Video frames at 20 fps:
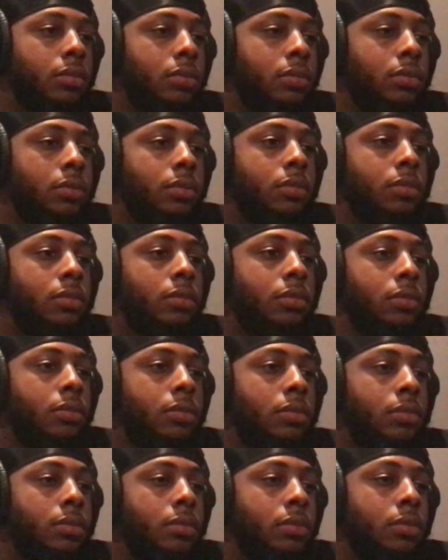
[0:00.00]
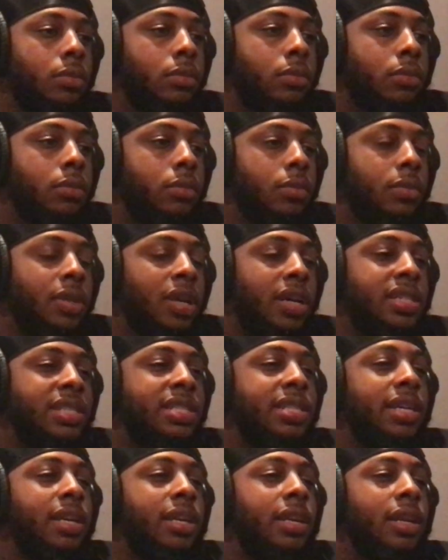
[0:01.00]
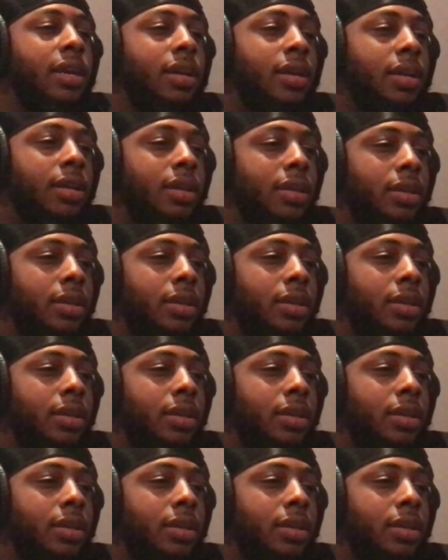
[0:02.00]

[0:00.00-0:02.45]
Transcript: You know, you got blueberries, you